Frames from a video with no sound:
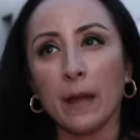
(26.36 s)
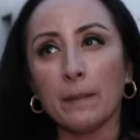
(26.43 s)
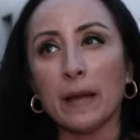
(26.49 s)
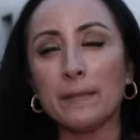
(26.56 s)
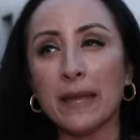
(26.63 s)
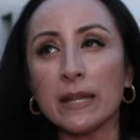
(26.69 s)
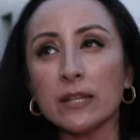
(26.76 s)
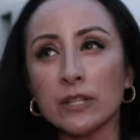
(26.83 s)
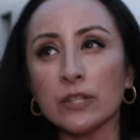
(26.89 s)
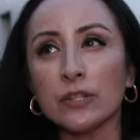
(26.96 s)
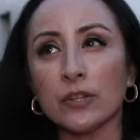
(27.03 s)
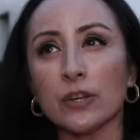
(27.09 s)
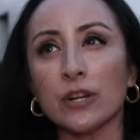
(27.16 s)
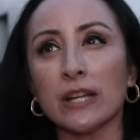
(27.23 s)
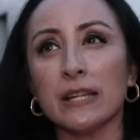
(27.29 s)
My main
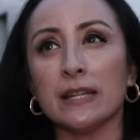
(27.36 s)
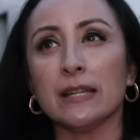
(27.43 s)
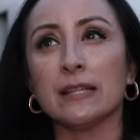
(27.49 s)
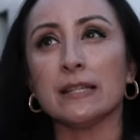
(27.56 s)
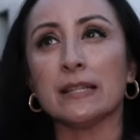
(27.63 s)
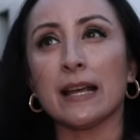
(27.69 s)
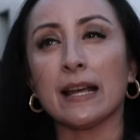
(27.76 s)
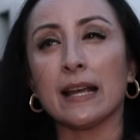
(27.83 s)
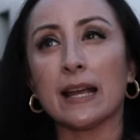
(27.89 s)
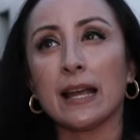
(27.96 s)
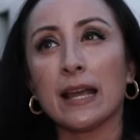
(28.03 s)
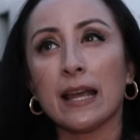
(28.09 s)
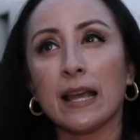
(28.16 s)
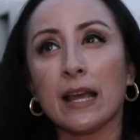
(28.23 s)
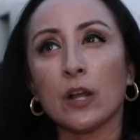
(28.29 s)
concern is
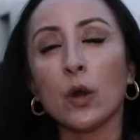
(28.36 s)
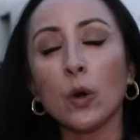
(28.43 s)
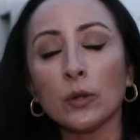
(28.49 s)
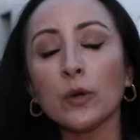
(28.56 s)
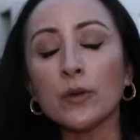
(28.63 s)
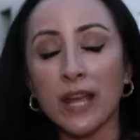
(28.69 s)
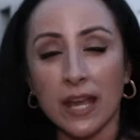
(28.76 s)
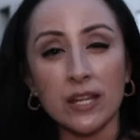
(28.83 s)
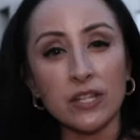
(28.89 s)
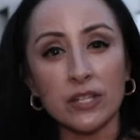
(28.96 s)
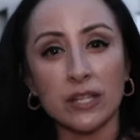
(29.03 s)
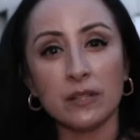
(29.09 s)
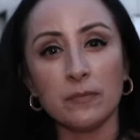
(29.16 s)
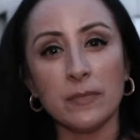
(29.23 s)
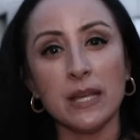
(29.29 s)

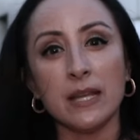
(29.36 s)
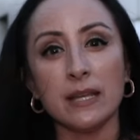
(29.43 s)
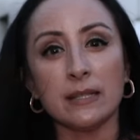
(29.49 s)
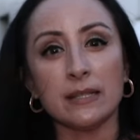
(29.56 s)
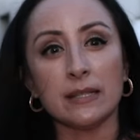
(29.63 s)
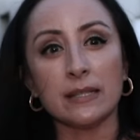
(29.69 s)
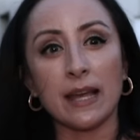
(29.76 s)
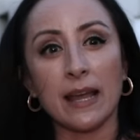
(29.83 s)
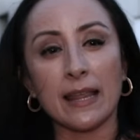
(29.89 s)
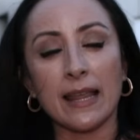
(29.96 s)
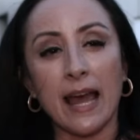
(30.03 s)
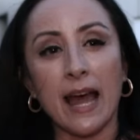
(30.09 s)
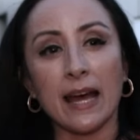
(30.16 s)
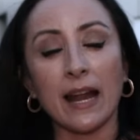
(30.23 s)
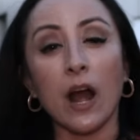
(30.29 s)
co-location means
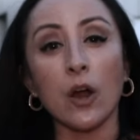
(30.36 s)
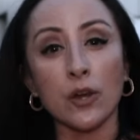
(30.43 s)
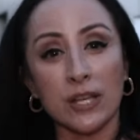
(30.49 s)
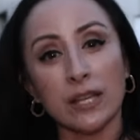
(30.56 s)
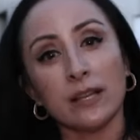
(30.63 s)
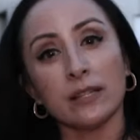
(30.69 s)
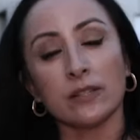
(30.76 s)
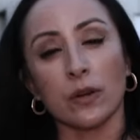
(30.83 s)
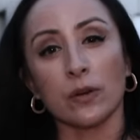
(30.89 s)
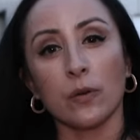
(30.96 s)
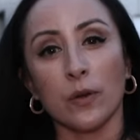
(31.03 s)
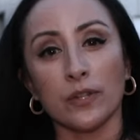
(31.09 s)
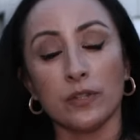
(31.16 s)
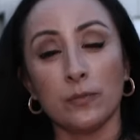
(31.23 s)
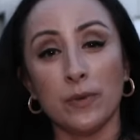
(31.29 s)
that our kids are
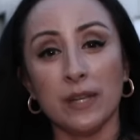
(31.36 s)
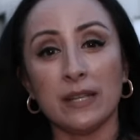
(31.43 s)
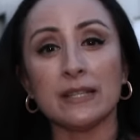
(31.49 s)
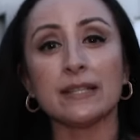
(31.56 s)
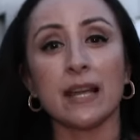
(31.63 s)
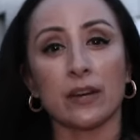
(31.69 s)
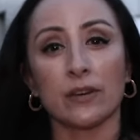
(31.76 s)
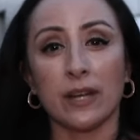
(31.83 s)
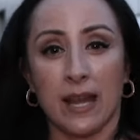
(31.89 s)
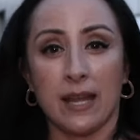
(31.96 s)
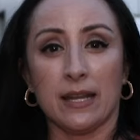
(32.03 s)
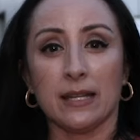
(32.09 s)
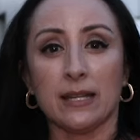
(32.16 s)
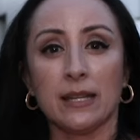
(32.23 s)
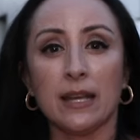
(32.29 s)
going to be
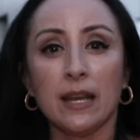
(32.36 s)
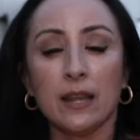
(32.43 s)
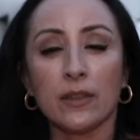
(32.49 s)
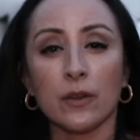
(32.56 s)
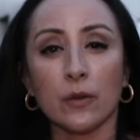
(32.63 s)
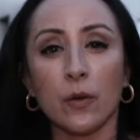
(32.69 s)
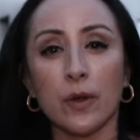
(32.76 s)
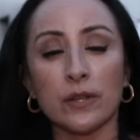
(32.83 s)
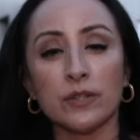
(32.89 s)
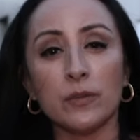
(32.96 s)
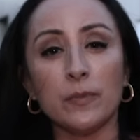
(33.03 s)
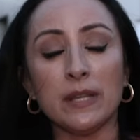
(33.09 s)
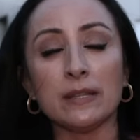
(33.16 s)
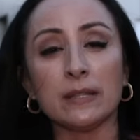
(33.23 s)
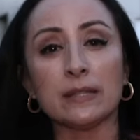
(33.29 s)
segregated. They're going to
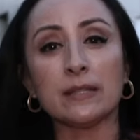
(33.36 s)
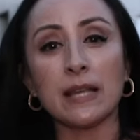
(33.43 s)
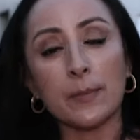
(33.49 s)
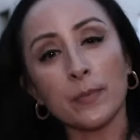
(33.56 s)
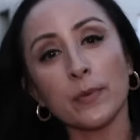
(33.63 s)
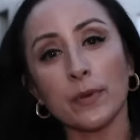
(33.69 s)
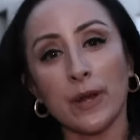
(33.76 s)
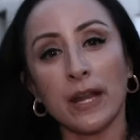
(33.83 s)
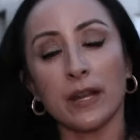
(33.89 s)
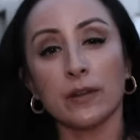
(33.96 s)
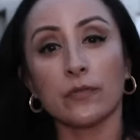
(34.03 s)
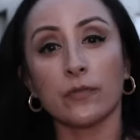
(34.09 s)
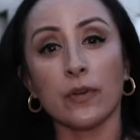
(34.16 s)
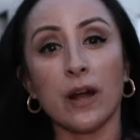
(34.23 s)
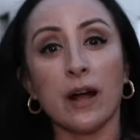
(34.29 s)
be separated
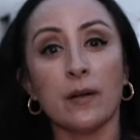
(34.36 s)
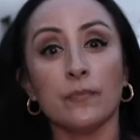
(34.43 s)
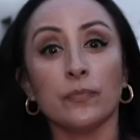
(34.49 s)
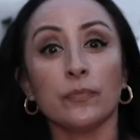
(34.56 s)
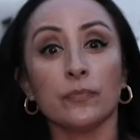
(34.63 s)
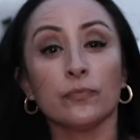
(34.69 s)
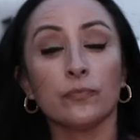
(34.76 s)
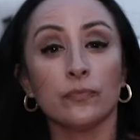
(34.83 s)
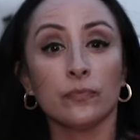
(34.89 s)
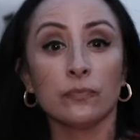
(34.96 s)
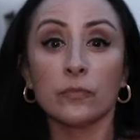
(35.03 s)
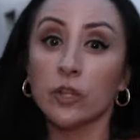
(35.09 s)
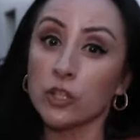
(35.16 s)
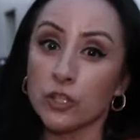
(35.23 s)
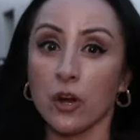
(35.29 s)
from
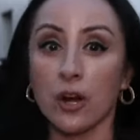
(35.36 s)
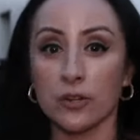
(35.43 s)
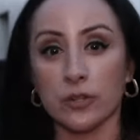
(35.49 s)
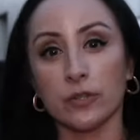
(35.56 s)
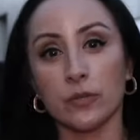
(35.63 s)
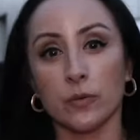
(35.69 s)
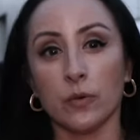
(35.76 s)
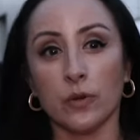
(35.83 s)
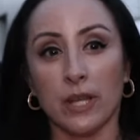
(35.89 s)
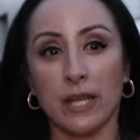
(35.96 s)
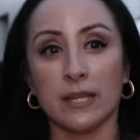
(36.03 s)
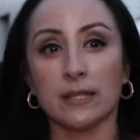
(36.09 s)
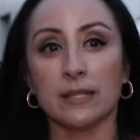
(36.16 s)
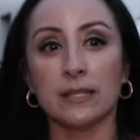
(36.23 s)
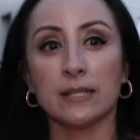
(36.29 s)
the charter school
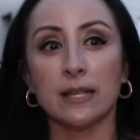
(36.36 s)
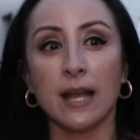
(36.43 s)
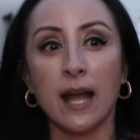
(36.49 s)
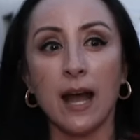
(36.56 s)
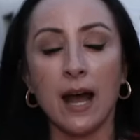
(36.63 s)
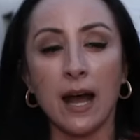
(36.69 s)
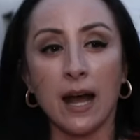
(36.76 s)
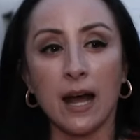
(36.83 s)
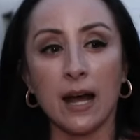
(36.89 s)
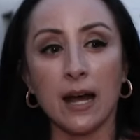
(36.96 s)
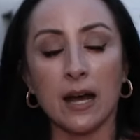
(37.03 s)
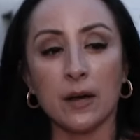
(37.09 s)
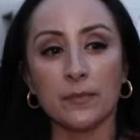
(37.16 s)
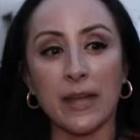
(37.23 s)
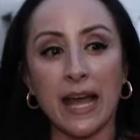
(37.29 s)
kids.
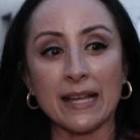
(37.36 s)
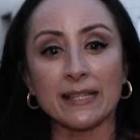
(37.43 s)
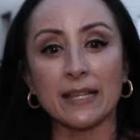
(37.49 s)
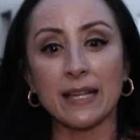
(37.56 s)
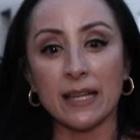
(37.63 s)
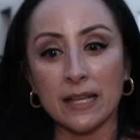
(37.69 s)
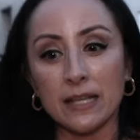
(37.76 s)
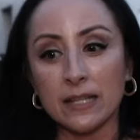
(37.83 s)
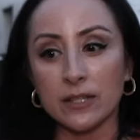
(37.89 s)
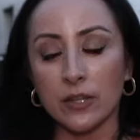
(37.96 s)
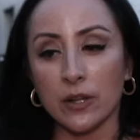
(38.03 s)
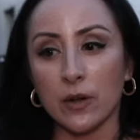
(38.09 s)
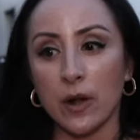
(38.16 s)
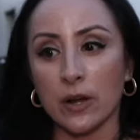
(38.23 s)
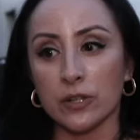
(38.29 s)
As it is,
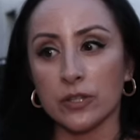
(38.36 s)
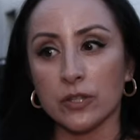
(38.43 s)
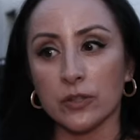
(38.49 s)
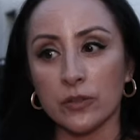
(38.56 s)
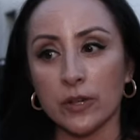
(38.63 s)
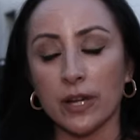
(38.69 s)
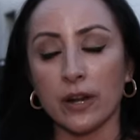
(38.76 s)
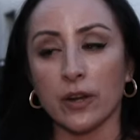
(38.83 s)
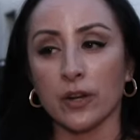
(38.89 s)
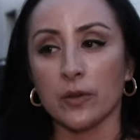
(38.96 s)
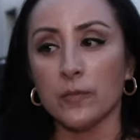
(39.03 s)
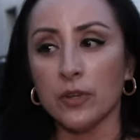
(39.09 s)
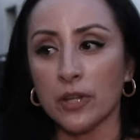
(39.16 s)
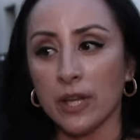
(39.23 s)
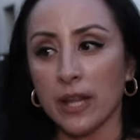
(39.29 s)
you know, our children in our
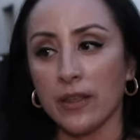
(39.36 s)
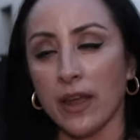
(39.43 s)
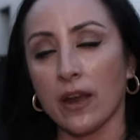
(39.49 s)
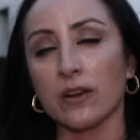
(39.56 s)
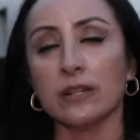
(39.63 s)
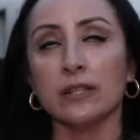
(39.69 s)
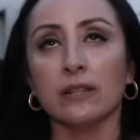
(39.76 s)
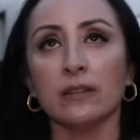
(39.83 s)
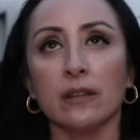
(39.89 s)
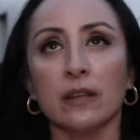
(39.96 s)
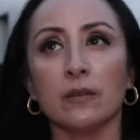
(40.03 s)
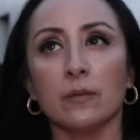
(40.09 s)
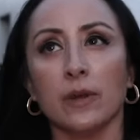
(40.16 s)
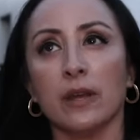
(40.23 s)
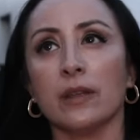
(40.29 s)
community, they are
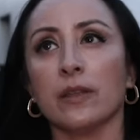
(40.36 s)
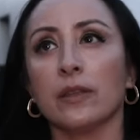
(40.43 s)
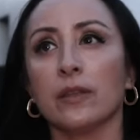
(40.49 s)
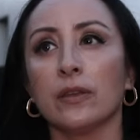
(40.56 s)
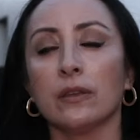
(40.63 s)
dealing with